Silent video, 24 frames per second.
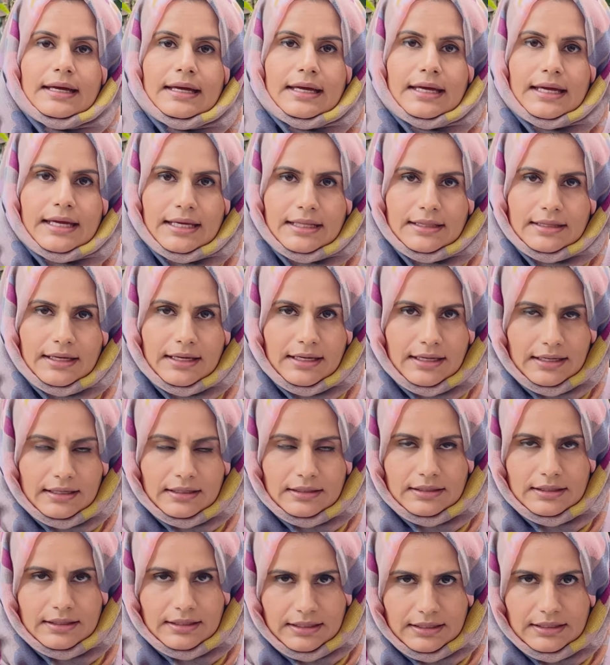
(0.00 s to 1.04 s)

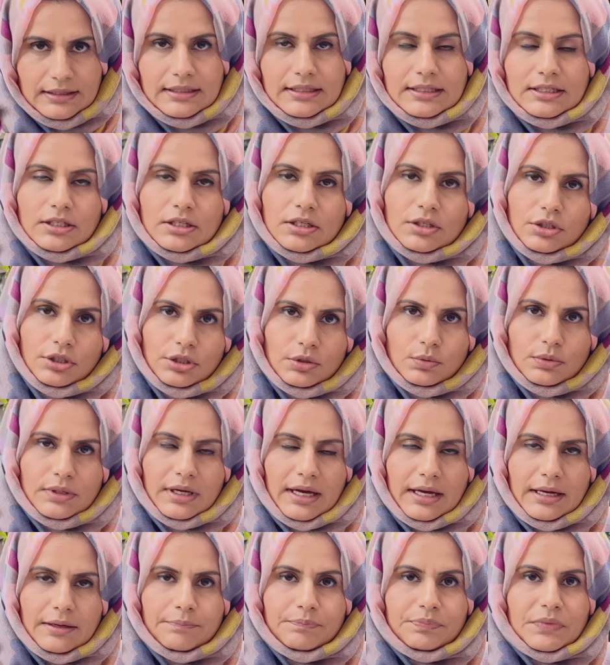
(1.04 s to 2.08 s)
in the
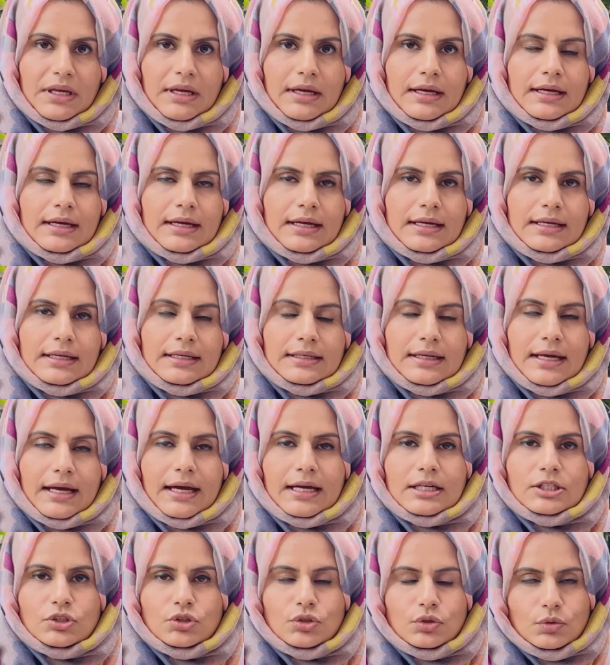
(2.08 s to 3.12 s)
UK. It
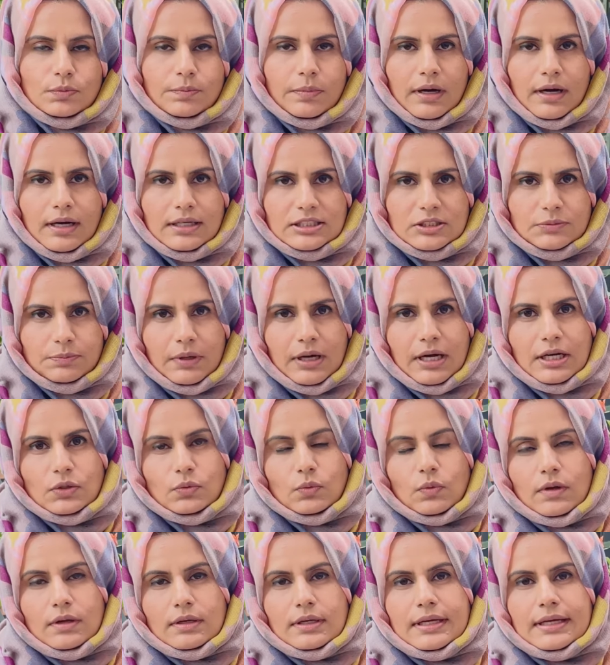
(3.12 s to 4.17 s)
has two parts. Part
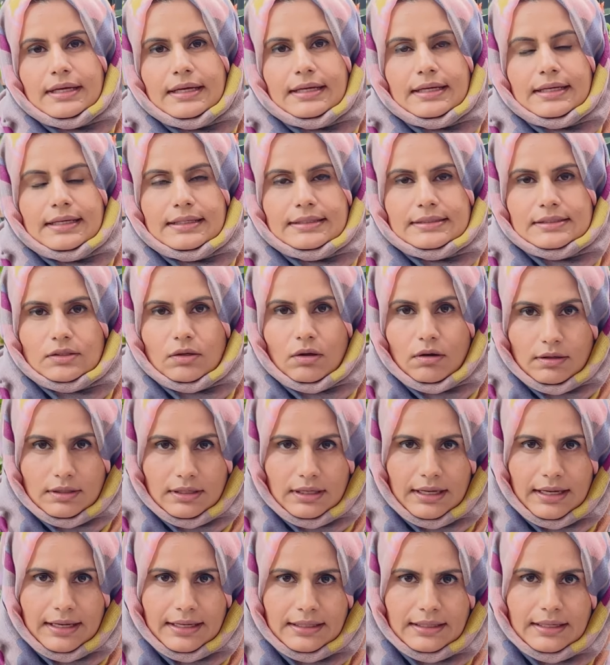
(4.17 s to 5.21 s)
1 is
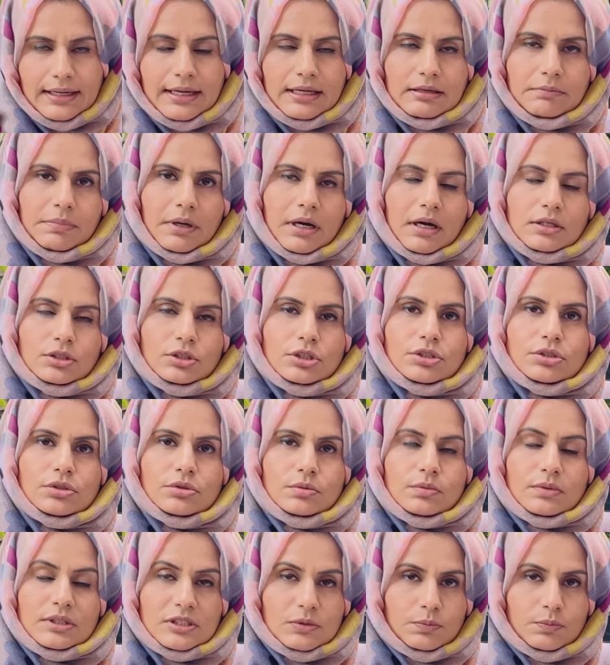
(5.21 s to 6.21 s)
online and part 2 is